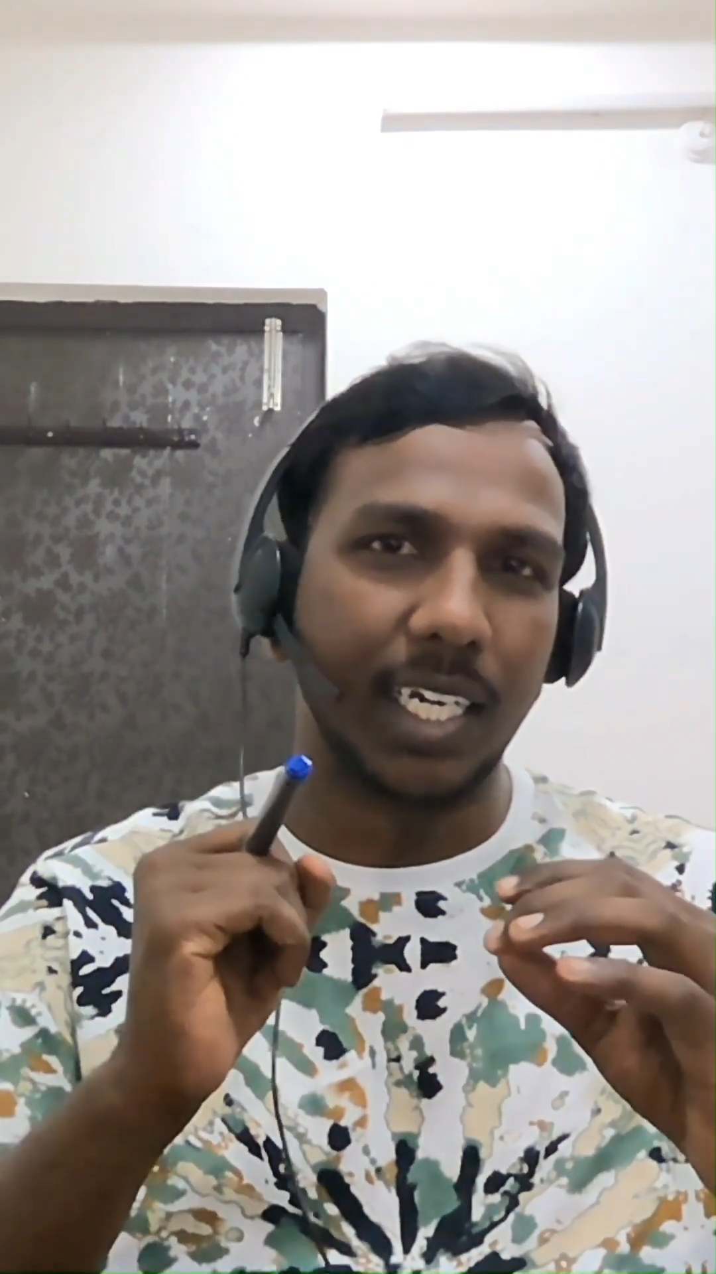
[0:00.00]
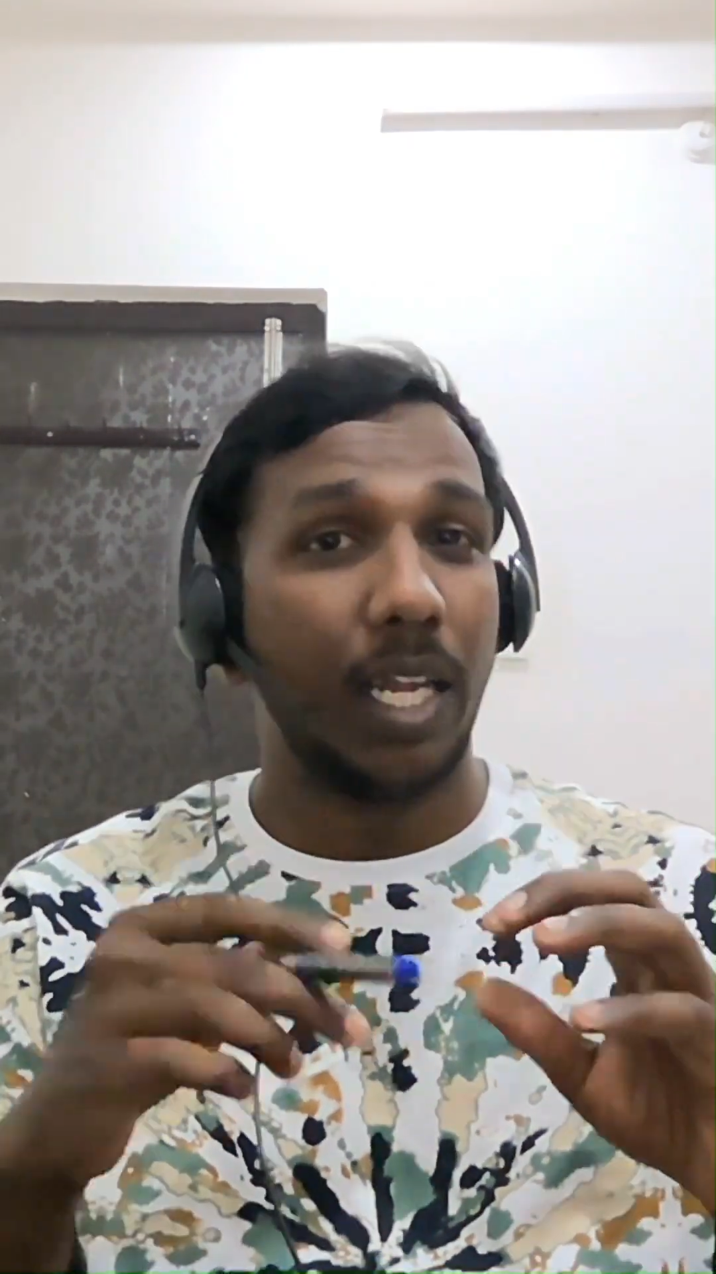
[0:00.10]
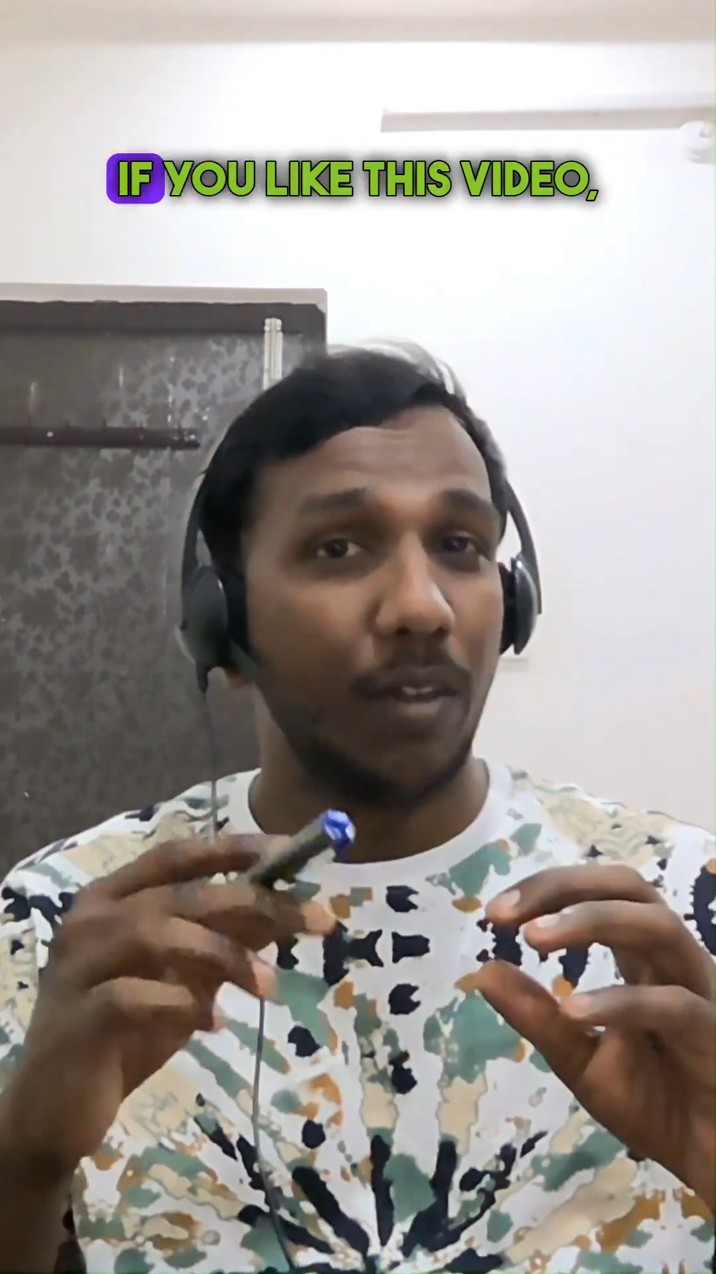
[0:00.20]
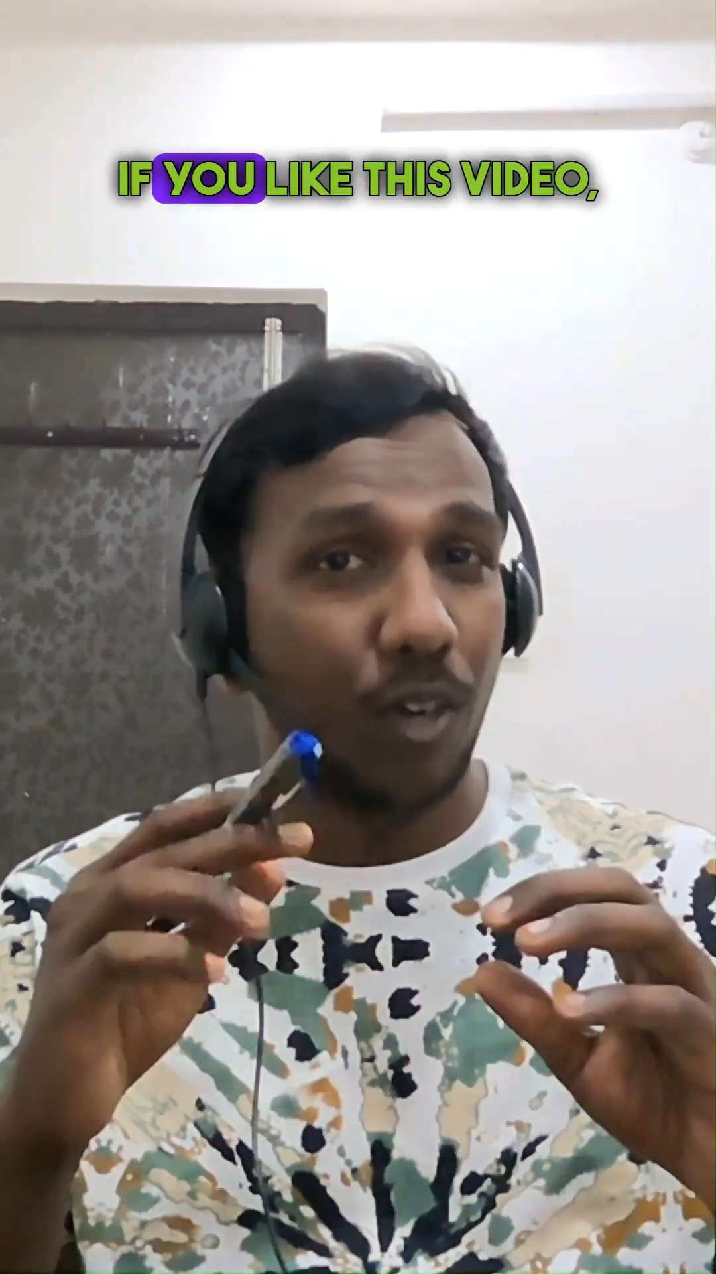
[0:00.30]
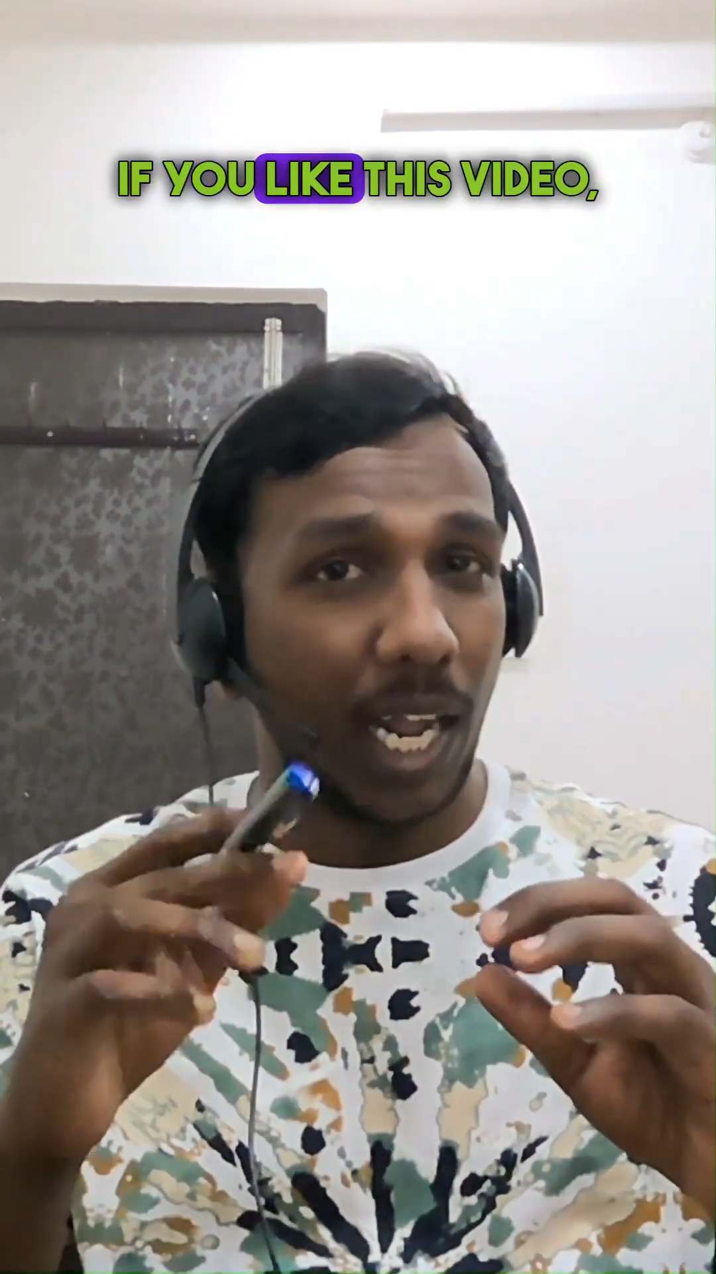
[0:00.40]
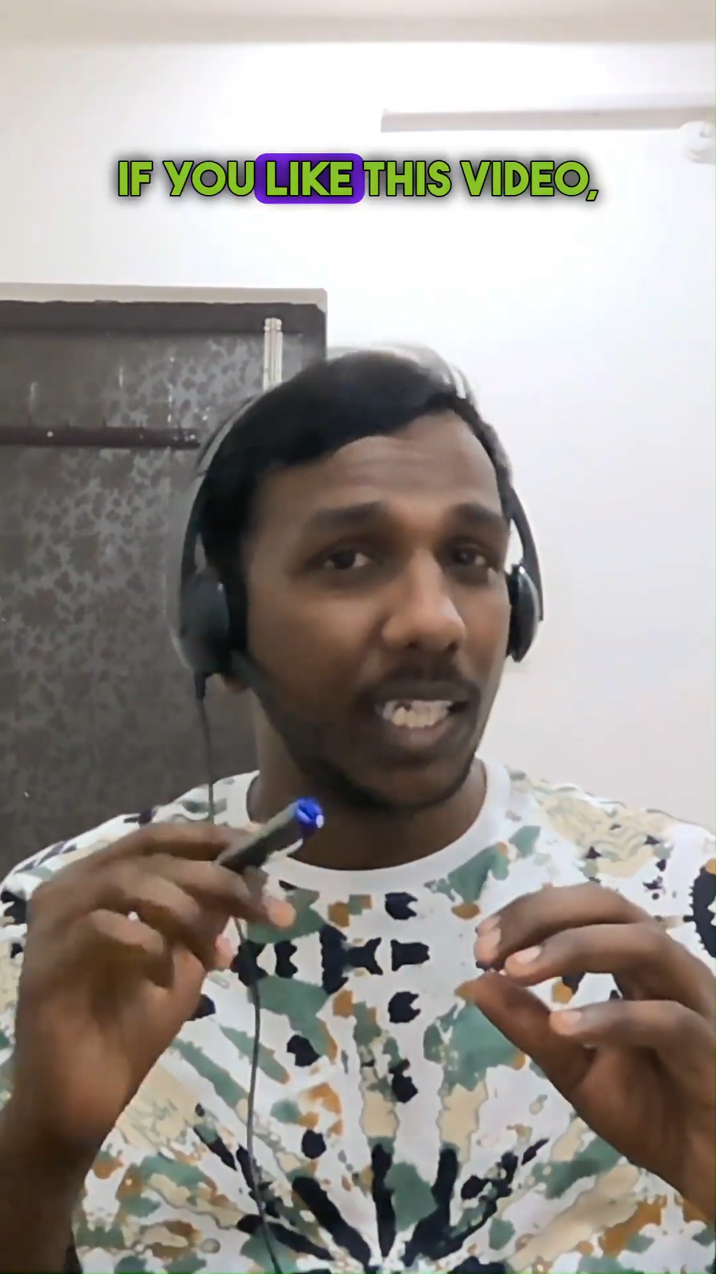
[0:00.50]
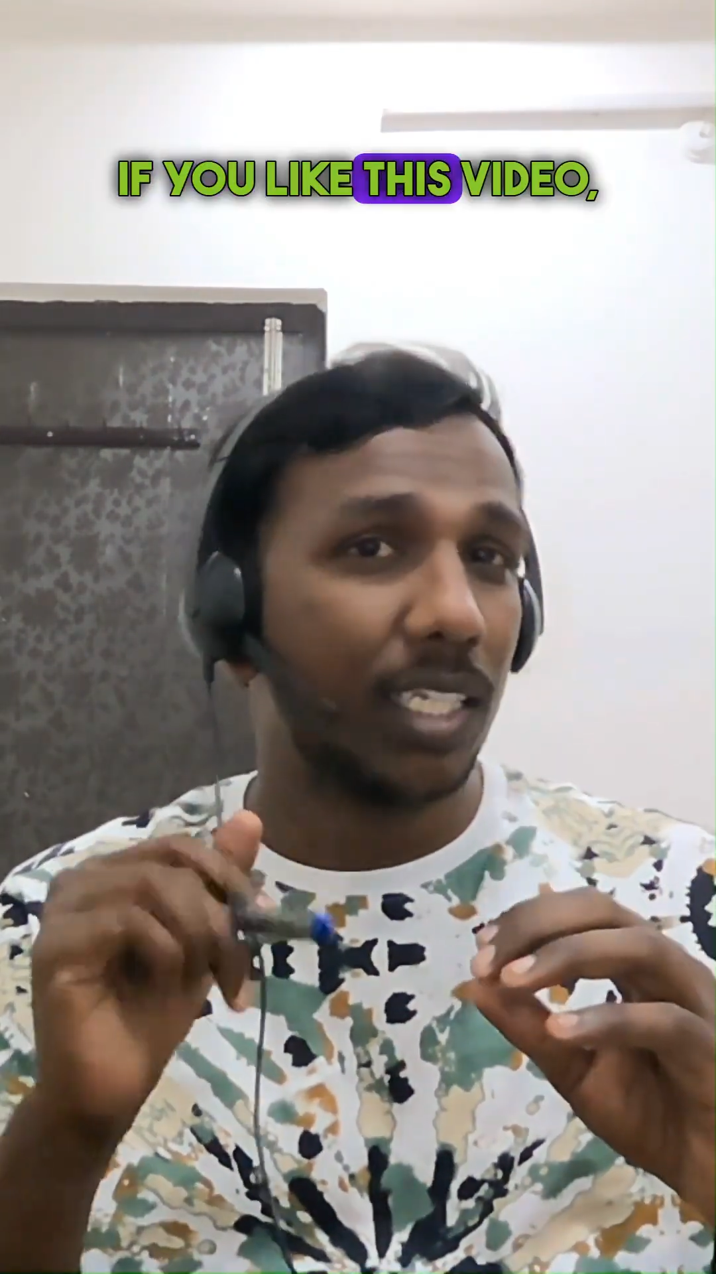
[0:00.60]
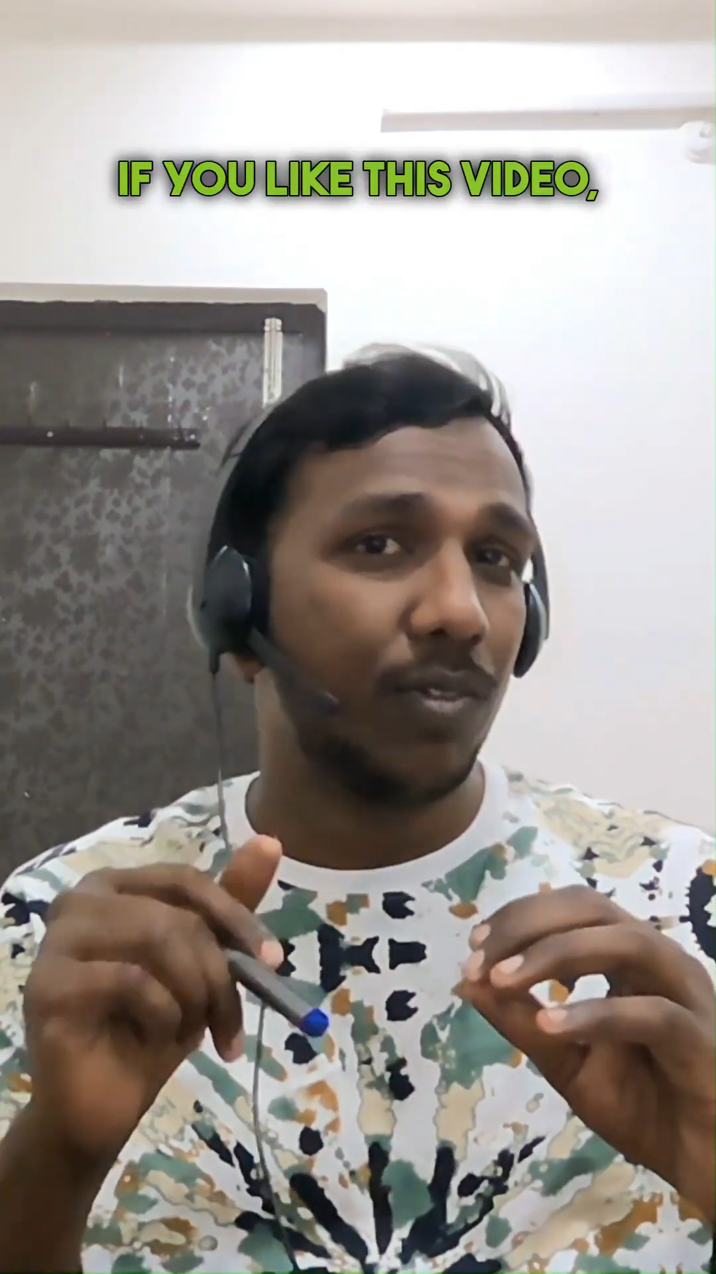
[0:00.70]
If you like this